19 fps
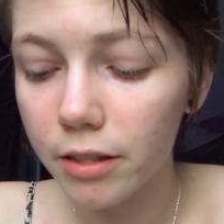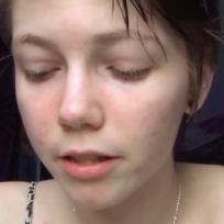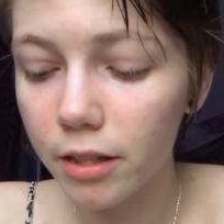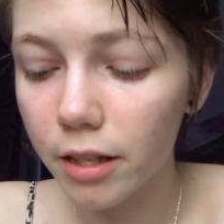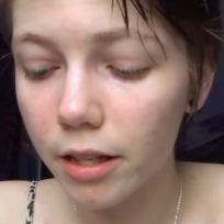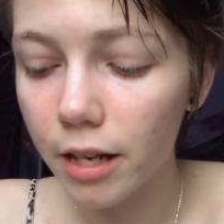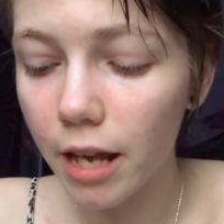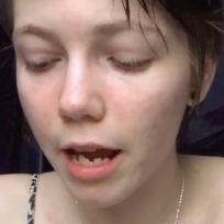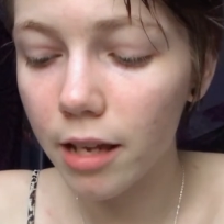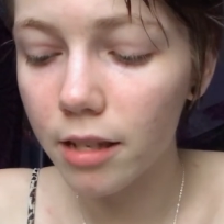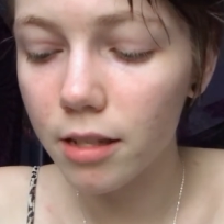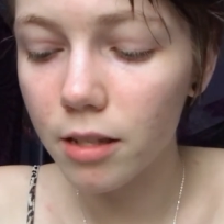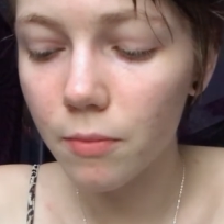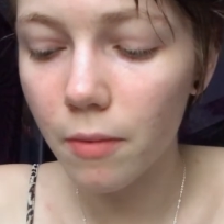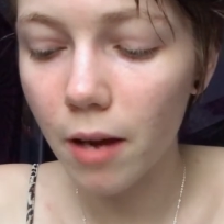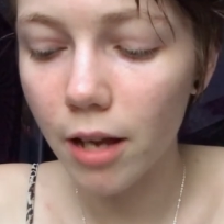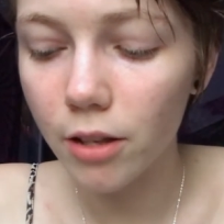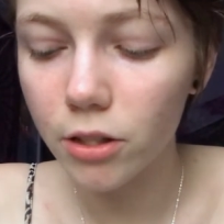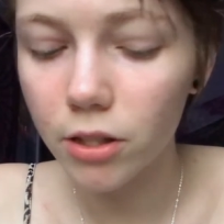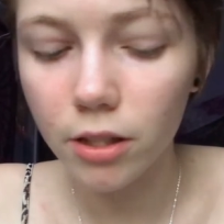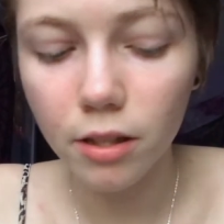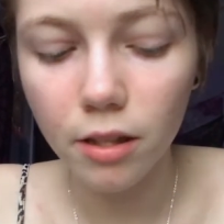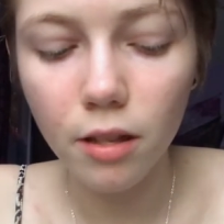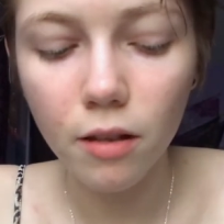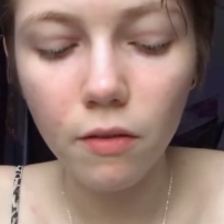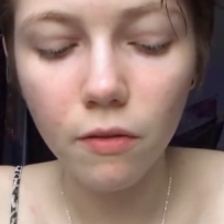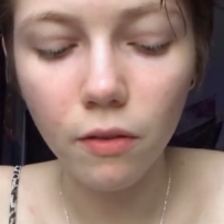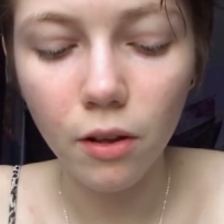to enhance the magic
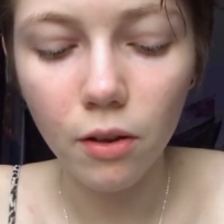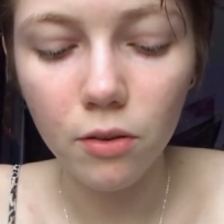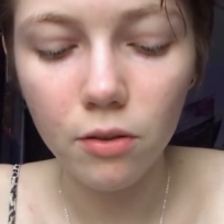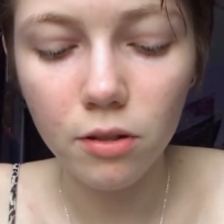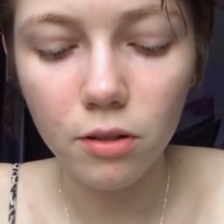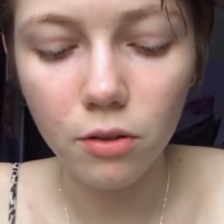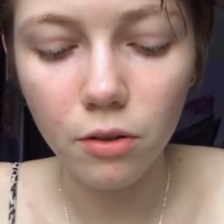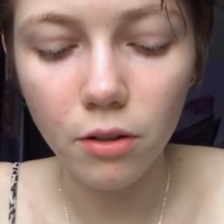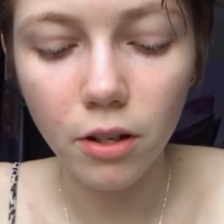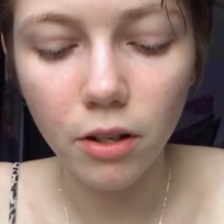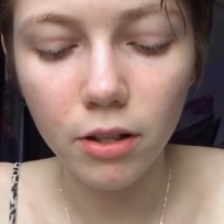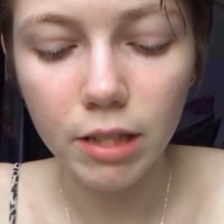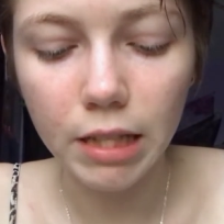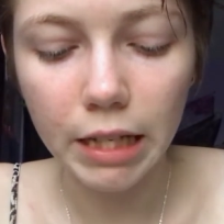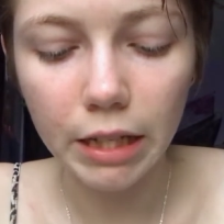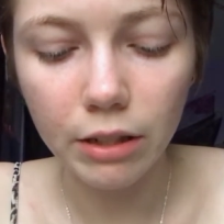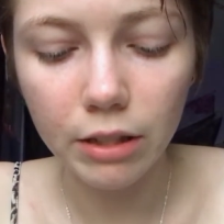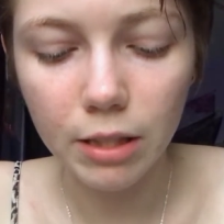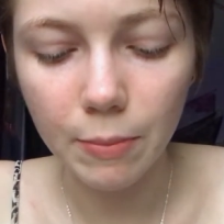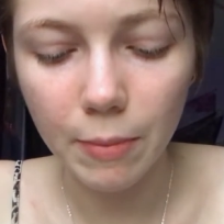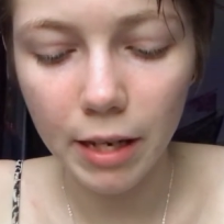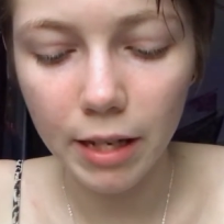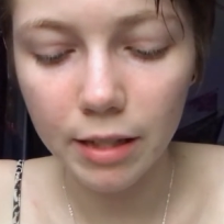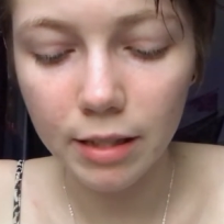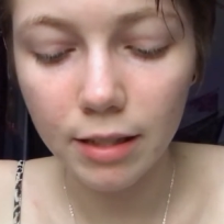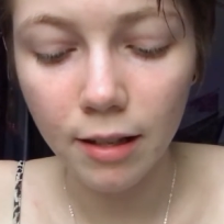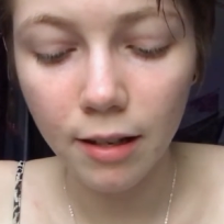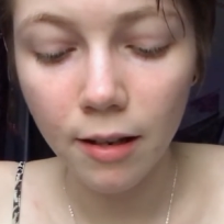that flows through your sacred
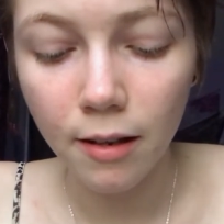space.